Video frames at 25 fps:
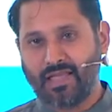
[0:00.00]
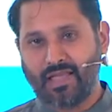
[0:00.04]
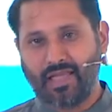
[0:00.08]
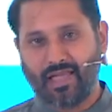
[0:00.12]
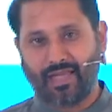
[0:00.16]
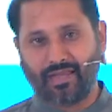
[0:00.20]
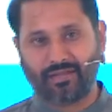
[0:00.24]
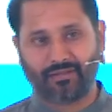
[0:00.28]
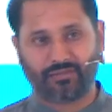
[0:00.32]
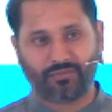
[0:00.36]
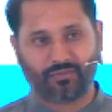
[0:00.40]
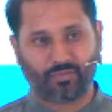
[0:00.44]

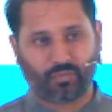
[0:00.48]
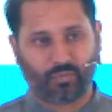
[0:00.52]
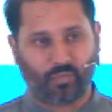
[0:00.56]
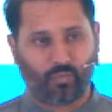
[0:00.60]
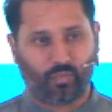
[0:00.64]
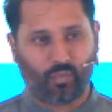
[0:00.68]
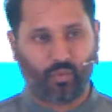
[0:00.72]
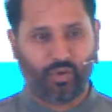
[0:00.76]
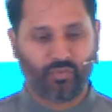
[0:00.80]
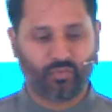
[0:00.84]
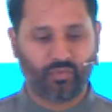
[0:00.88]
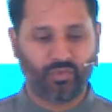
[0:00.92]
And
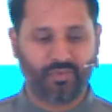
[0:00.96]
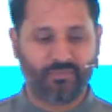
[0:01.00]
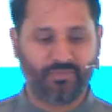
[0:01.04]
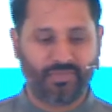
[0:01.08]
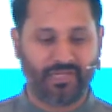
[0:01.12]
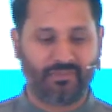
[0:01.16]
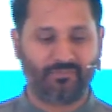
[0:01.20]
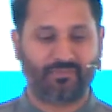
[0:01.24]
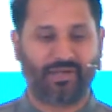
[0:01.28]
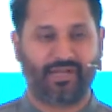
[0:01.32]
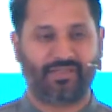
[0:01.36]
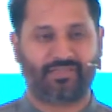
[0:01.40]
what we
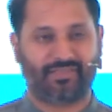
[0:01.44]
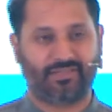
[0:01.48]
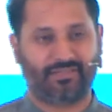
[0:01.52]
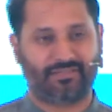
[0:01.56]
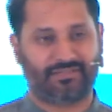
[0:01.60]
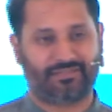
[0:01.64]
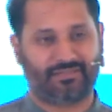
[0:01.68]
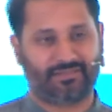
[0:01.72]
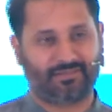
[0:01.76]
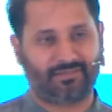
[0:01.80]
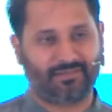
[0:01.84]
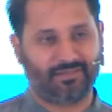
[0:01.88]
mean by
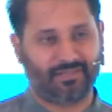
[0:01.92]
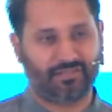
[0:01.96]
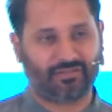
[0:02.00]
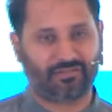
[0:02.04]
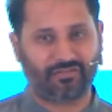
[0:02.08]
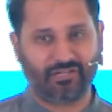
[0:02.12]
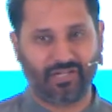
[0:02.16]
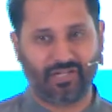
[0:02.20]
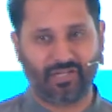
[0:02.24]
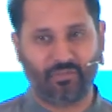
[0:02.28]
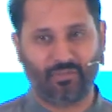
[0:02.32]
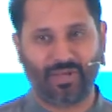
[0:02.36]
this is
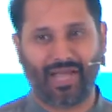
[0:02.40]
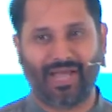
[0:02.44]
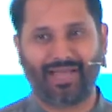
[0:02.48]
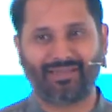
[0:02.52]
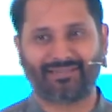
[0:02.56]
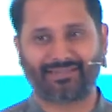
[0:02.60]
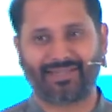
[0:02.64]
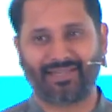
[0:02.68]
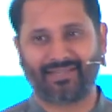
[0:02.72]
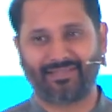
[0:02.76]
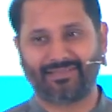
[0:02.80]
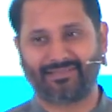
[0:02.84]
really we're
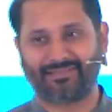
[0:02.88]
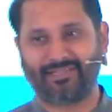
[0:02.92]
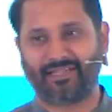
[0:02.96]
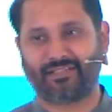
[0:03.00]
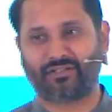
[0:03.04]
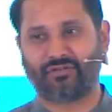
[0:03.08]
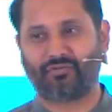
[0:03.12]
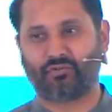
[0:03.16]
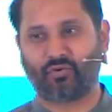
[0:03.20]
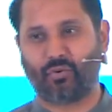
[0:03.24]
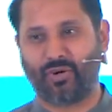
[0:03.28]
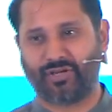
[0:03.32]
asking a set
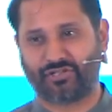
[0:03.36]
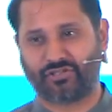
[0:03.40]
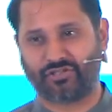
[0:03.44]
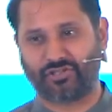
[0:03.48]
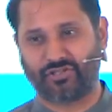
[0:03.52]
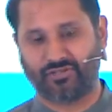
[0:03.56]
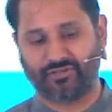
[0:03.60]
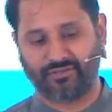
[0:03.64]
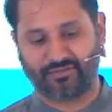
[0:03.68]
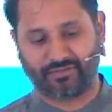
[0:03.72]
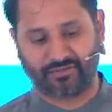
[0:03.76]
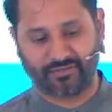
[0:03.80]
of
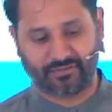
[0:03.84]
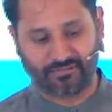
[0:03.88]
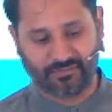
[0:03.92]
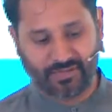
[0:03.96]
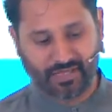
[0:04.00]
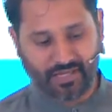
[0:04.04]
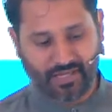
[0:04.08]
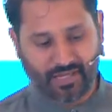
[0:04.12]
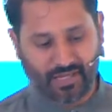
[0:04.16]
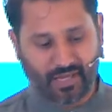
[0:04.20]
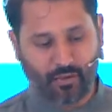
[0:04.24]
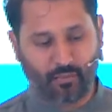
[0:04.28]
questions.
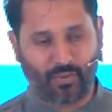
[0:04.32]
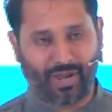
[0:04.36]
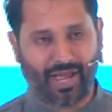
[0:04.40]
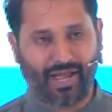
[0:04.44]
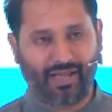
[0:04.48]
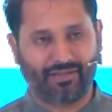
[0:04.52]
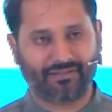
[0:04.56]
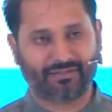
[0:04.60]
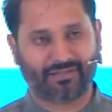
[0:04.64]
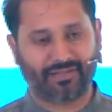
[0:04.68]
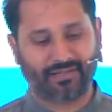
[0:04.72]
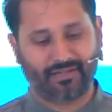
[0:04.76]
And we're
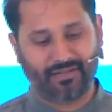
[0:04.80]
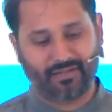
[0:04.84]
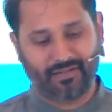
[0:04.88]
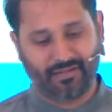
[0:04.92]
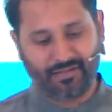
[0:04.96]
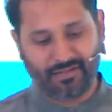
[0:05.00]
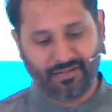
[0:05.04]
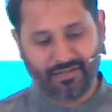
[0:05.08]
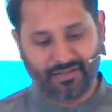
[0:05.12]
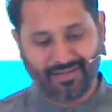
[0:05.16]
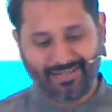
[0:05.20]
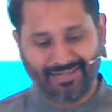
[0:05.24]
asking,
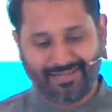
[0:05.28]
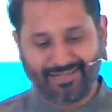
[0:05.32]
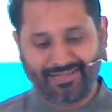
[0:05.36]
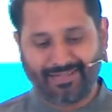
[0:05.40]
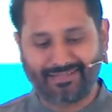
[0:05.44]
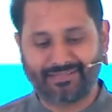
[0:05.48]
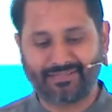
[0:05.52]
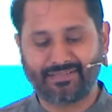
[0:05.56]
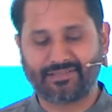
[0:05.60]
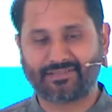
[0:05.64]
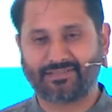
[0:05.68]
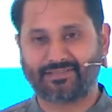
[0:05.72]

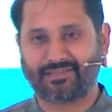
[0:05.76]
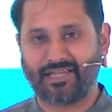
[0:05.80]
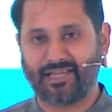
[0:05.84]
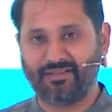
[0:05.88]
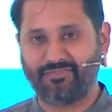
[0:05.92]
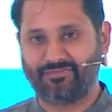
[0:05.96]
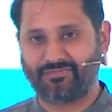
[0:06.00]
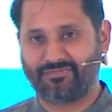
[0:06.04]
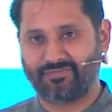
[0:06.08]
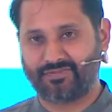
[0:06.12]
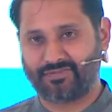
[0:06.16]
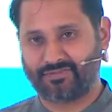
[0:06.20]
is it
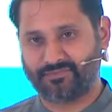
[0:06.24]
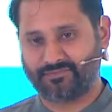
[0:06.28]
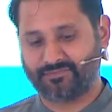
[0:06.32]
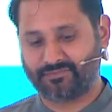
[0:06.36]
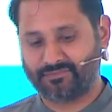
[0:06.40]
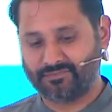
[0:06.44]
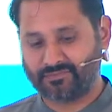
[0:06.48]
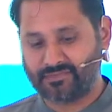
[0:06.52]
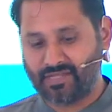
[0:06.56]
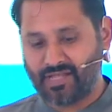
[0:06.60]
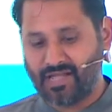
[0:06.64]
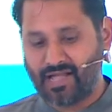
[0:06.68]
safe?
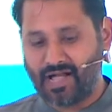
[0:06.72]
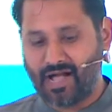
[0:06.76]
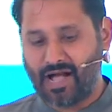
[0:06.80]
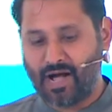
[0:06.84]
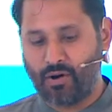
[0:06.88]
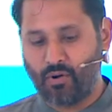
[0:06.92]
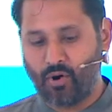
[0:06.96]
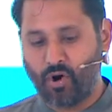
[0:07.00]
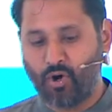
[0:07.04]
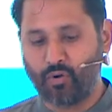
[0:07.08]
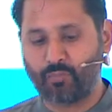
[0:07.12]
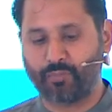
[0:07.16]

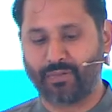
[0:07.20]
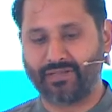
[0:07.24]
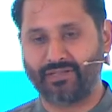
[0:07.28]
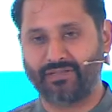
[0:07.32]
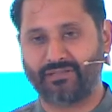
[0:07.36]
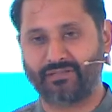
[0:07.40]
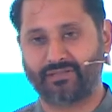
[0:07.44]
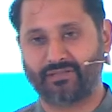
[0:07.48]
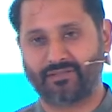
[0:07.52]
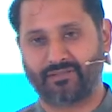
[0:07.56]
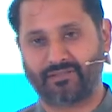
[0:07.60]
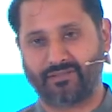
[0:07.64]
How open
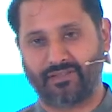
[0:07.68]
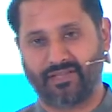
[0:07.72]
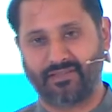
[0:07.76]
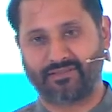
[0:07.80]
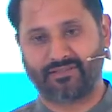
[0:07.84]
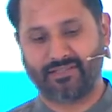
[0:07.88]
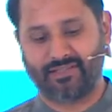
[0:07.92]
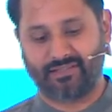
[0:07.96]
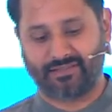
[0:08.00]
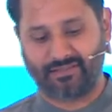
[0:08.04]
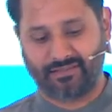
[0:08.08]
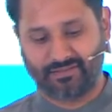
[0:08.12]
is
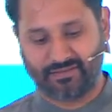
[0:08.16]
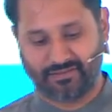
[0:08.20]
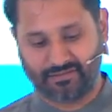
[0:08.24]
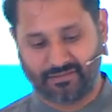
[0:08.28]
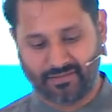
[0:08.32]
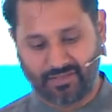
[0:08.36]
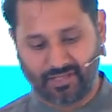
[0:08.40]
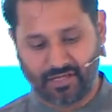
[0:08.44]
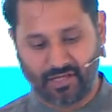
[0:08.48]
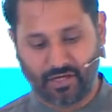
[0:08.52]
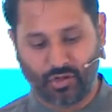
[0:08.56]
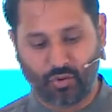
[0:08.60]
it?
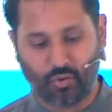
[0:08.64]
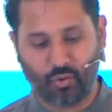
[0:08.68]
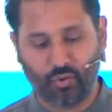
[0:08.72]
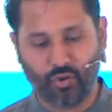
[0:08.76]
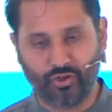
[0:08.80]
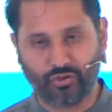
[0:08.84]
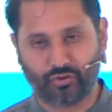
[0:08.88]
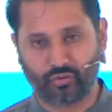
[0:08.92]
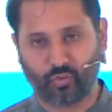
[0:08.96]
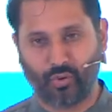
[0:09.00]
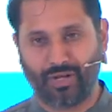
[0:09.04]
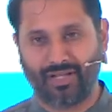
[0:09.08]
Who
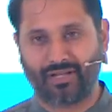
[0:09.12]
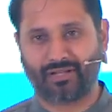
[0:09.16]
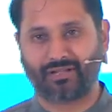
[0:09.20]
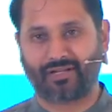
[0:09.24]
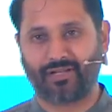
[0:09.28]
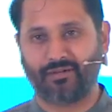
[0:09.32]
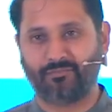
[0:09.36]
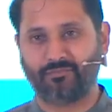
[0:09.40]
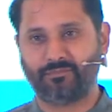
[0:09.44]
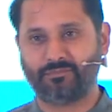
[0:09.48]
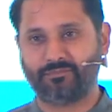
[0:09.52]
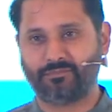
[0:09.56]
is
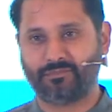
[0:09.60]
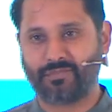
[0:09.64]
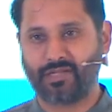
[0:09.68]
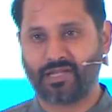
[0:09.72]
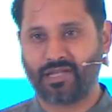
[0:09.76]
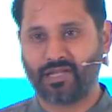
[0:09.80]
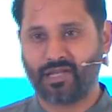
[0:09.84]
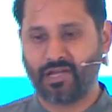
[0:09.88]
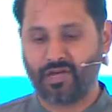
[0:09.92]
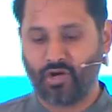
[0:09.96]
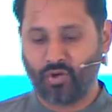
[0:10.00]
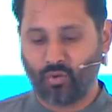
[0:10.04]
welcome?
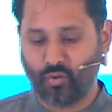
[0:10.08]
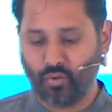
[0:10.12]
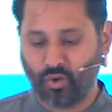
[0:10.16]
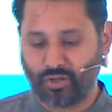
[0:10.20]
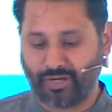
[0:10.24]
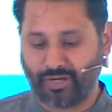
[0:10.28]
Who